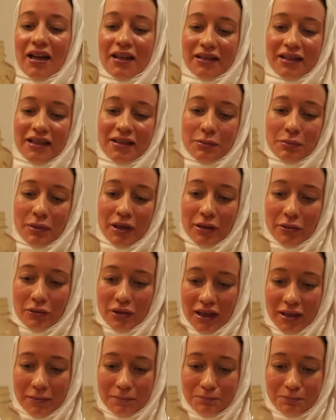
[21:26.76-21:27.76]
This, by the
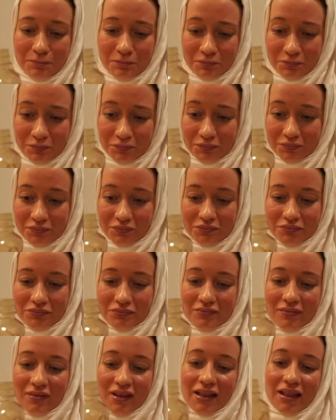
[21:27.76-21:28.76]
way,
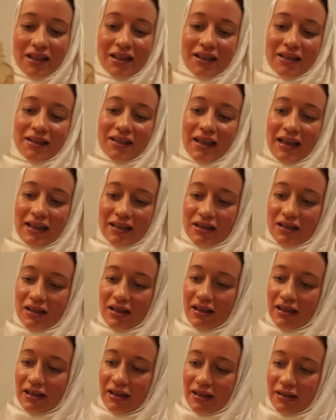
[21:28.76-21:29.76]
is
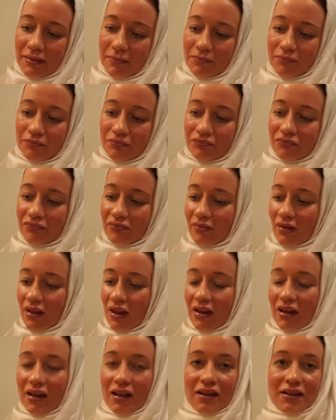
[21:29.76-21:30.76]
actually
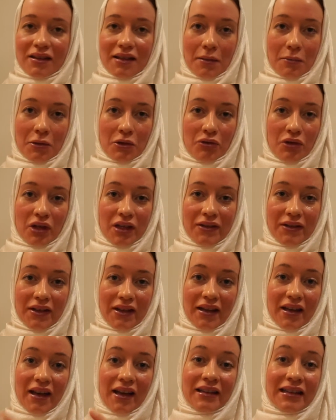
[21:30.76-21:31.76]
some green
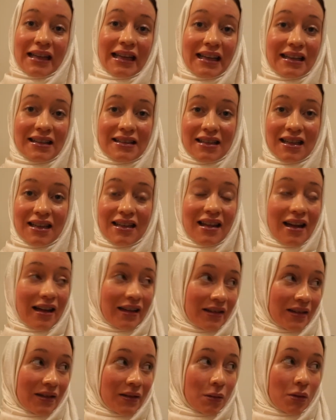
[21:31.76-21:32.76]
tea, and I can say
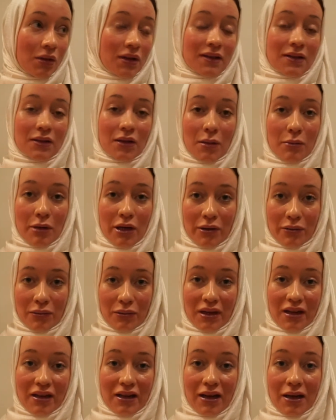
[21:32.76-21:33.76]
that also about when
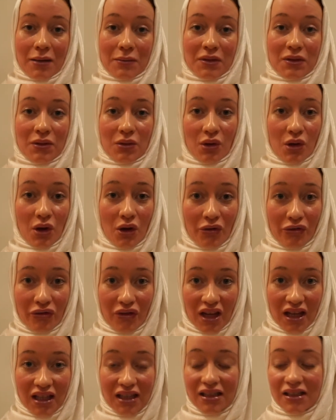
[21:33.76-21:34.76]
it comes to
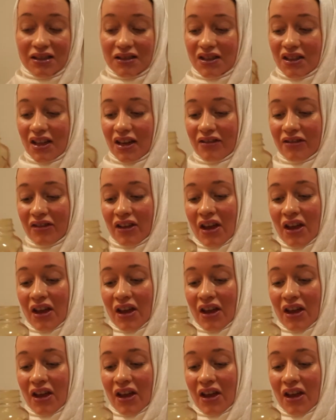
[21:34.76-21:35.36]
caffeine and stuff.